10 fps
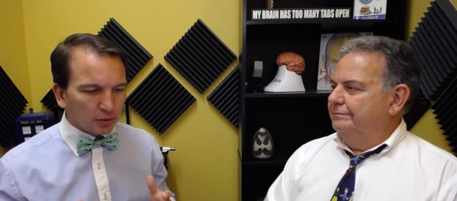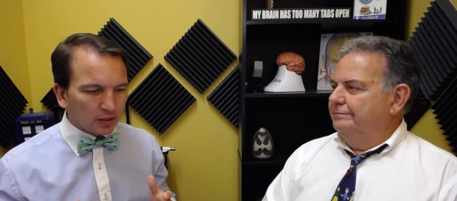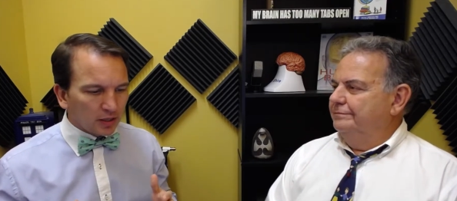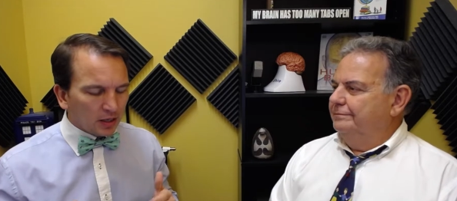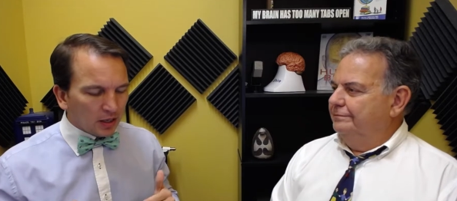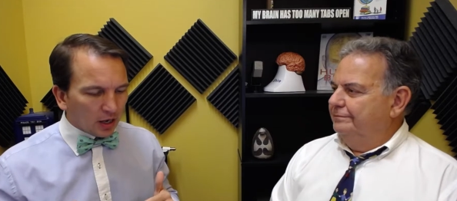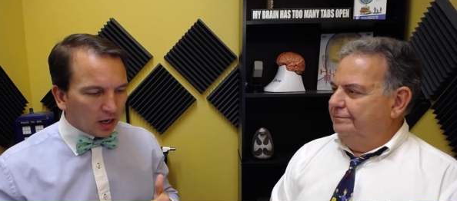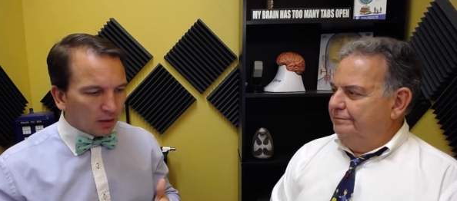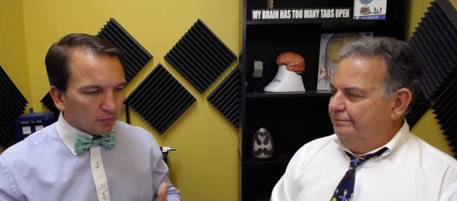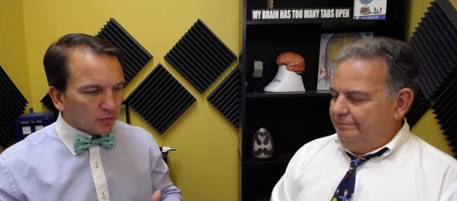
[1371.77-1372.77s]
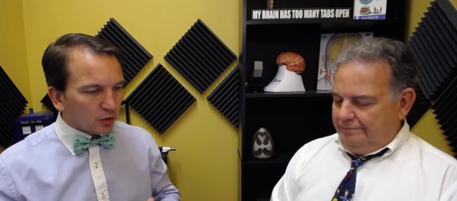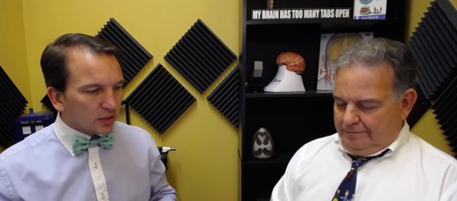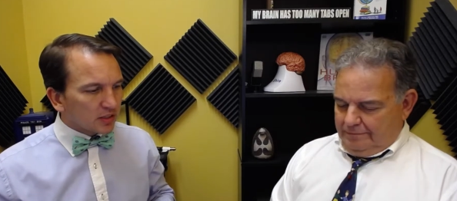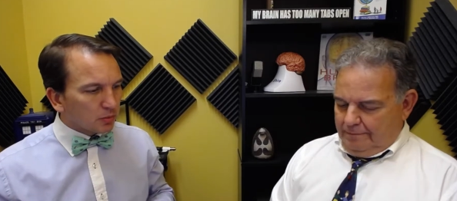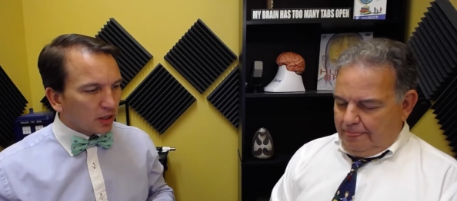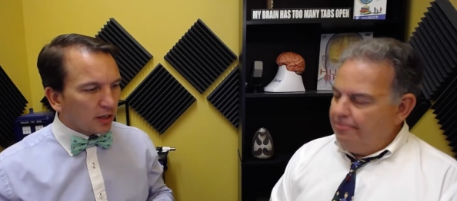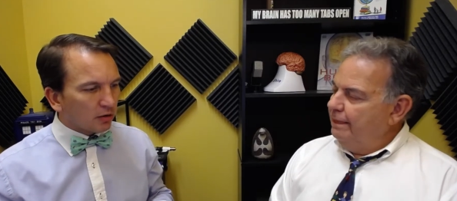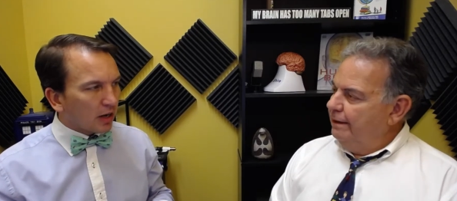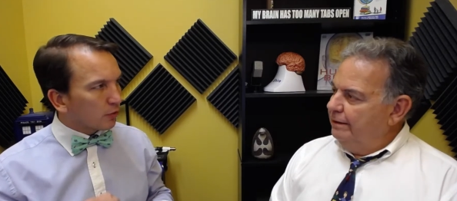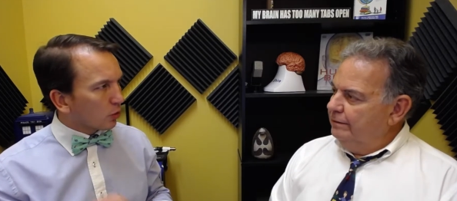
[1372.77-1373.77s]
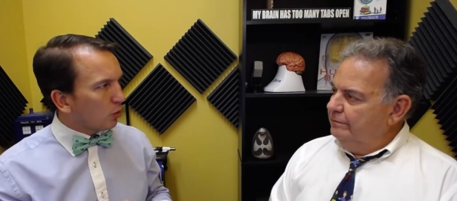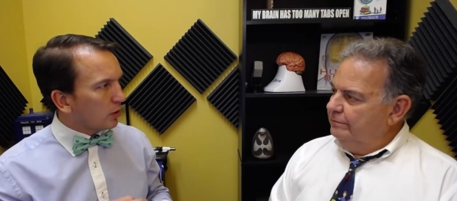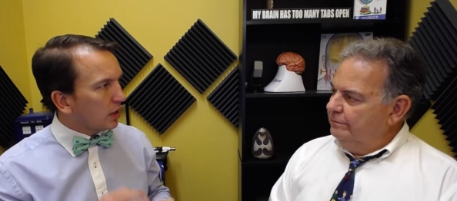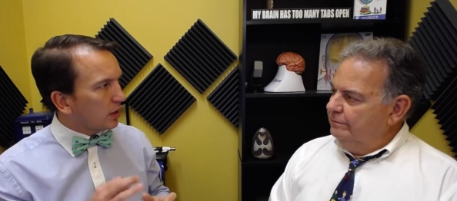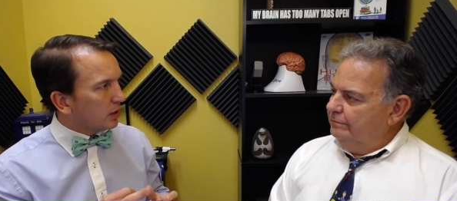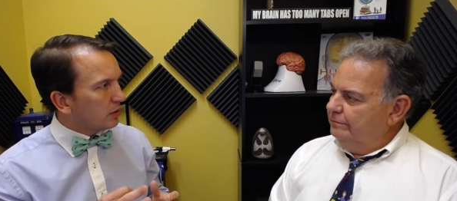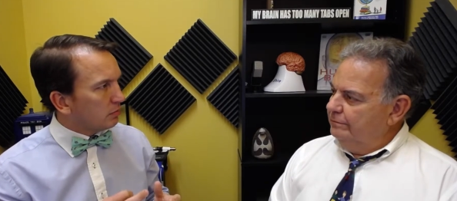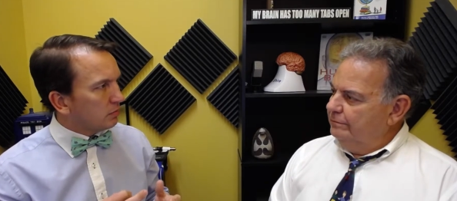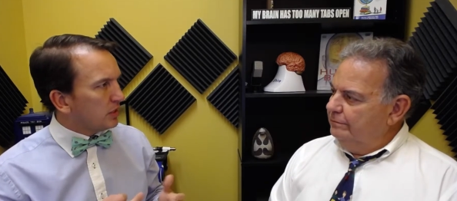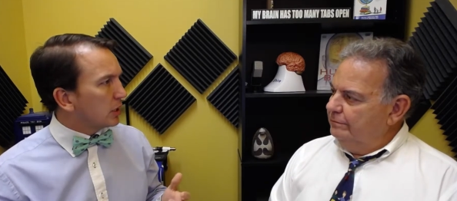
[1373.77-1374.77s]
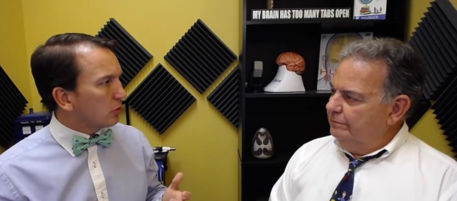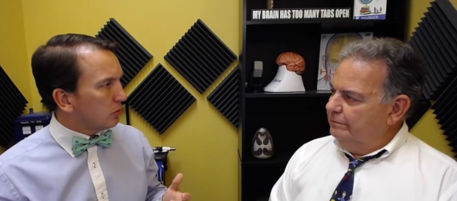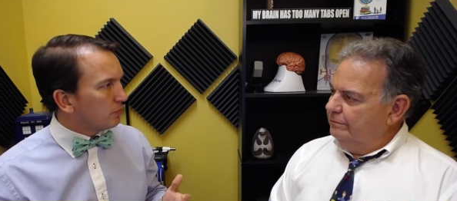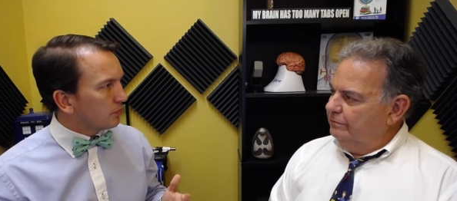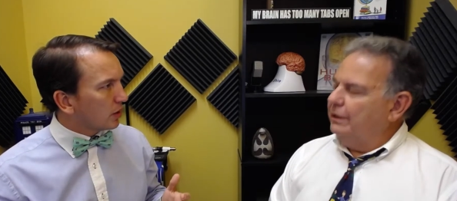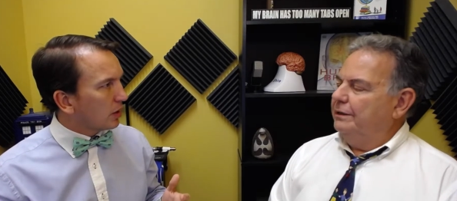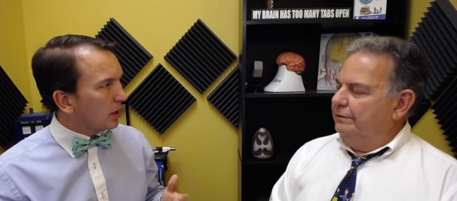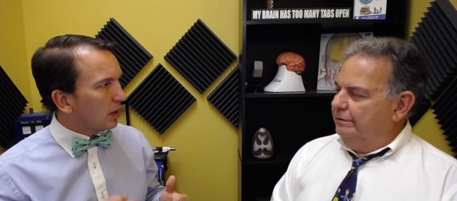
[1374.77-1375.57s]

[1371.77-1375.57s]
Speaker 1: But um, you'll get something, and I'll have a coin, a, a nickel, right?